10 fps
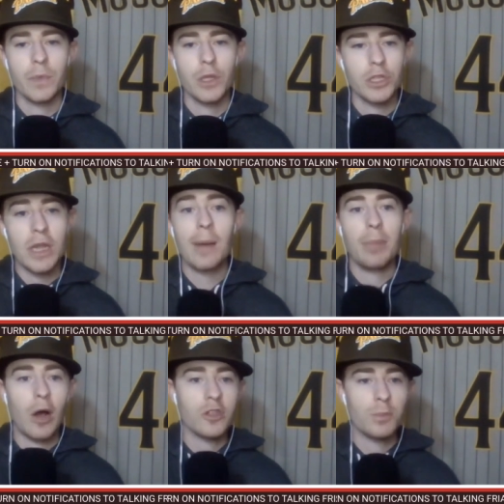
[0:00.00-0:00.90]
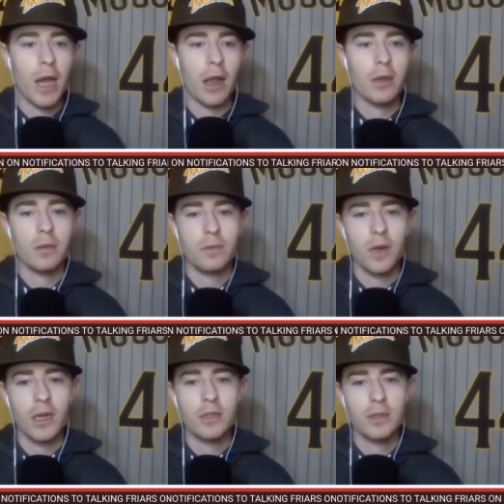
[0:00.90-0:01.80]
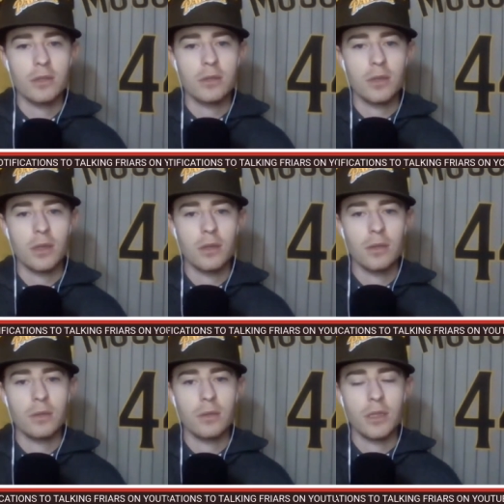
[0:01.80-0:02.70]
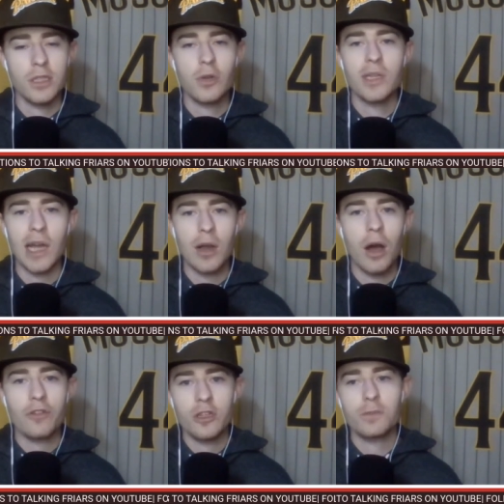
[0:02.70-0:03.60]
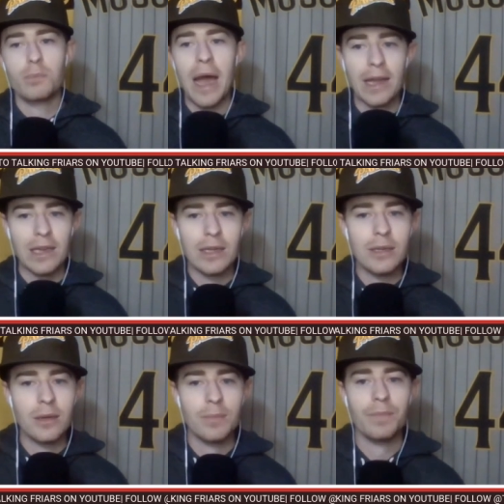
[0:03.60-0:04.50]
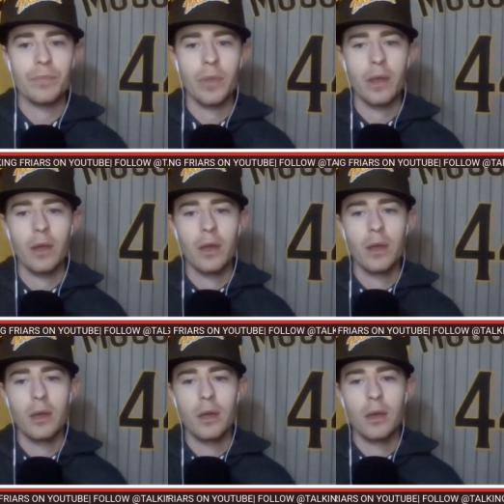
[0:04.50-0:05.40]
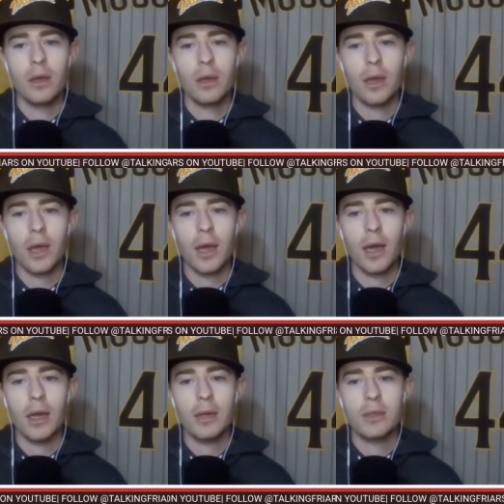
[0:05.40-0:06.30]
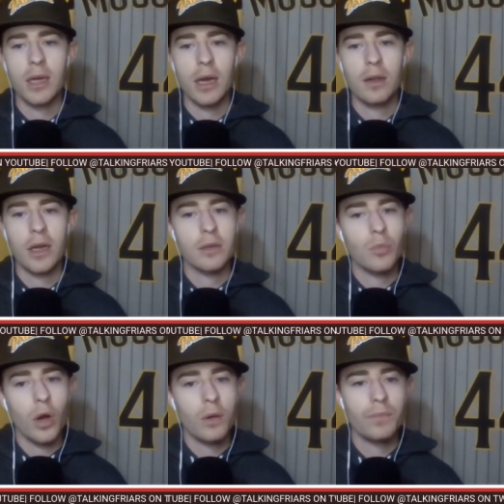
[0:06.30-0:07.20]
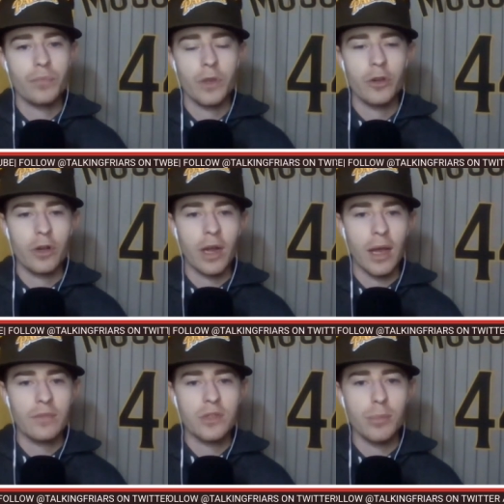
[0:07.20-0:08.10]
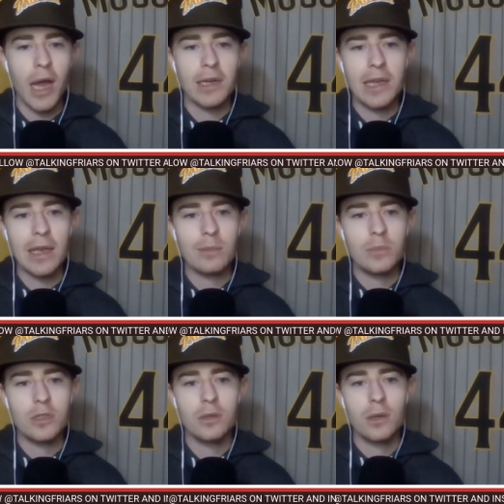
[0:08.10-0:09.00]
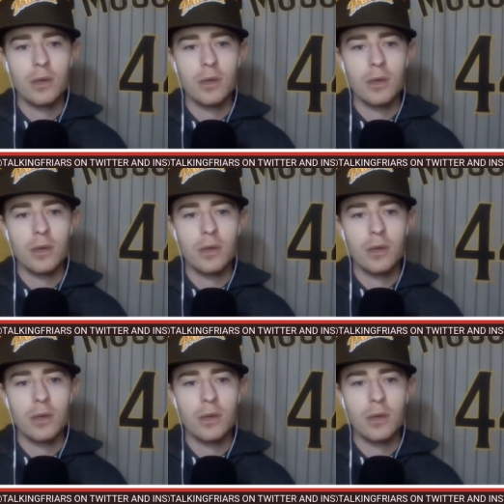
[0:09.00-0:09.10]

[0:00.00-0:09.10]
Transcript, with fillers: just that bounce back, right? Instilling that confidence back in him. And it's kind of like, well, you're going to have some bad games,